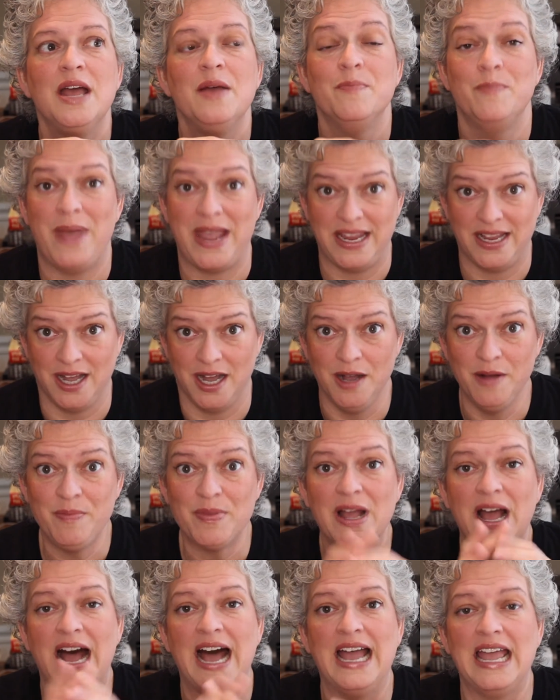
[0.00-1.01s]
makeup.
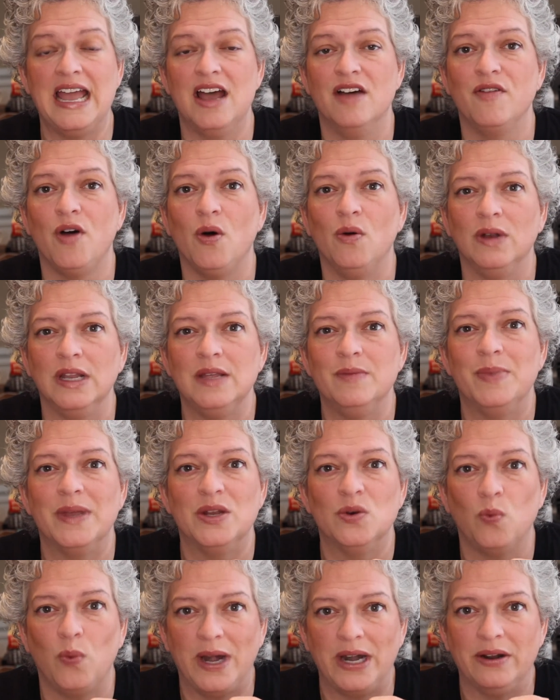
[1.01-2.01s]
I have only
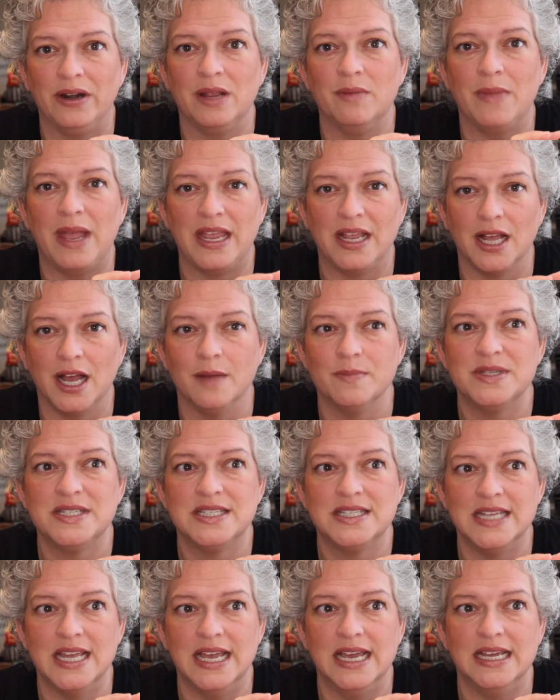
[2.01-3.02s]
been wearing makeup
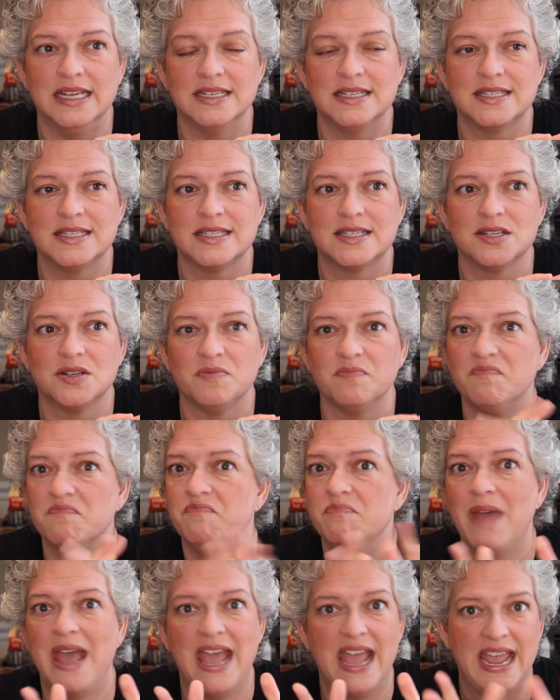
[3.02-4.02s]
since
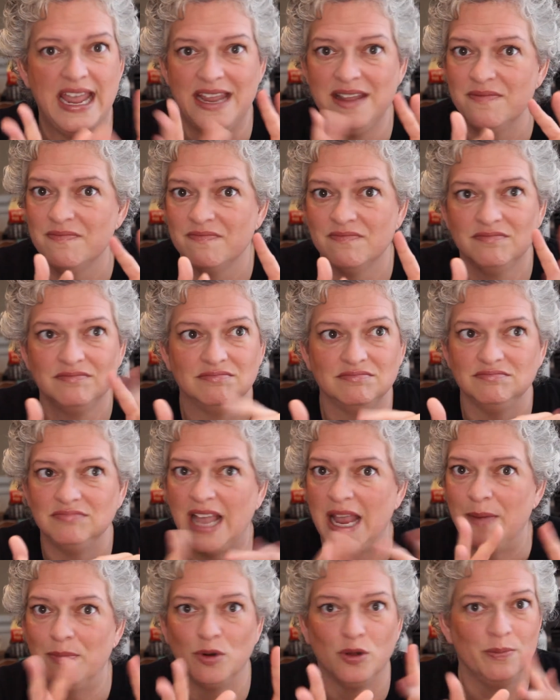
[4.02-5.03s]

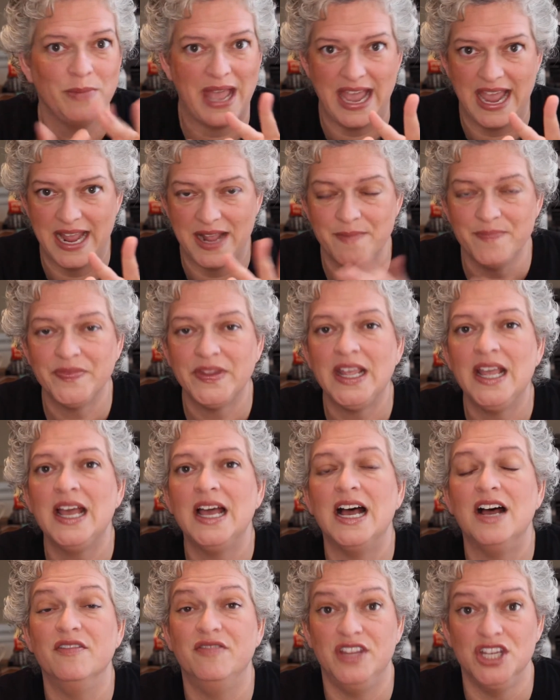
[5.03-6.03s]
April, May
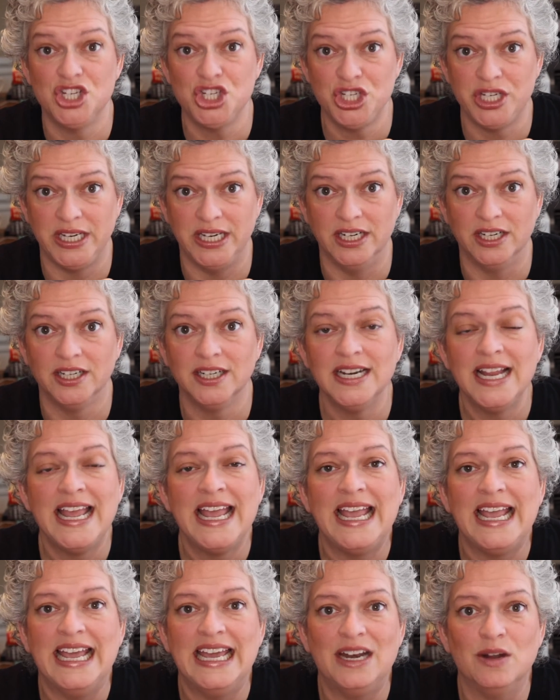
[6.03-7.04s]
of this year,
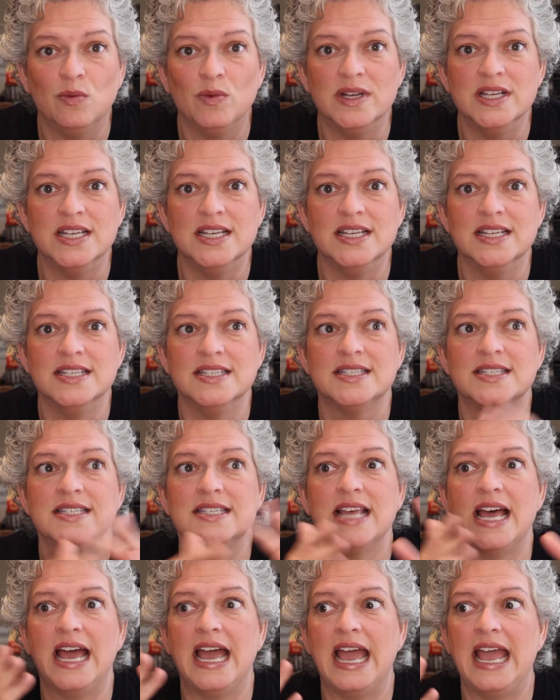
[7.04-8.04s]
and it
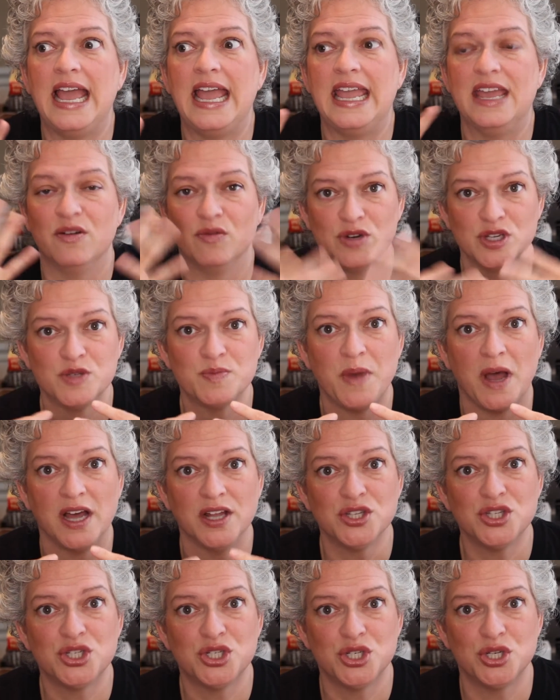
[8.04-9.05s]
was in
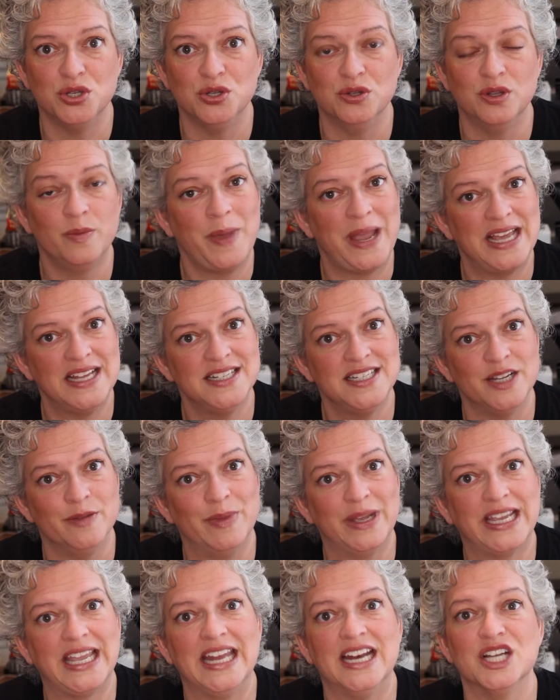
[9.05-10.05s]
response to the
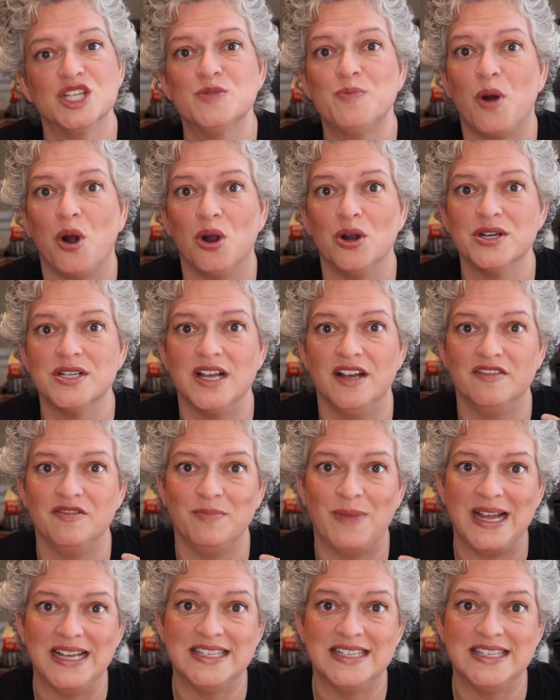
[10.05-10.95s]
pandemic, and it's part of my